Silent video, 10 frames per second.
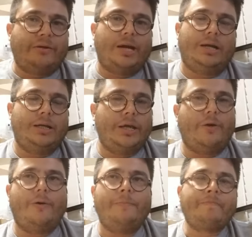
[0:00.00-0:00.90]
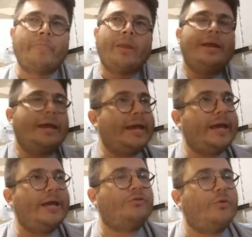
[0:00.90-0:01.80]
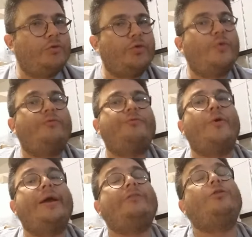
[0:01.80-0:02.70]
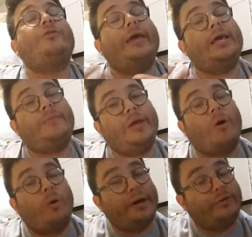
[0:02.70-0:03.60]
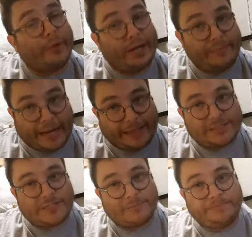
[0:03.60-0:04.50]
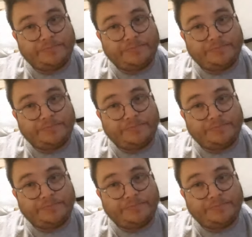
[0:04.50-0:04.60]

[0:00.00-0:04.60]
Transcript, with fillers: there, you know? For it to take me only 20 minutes.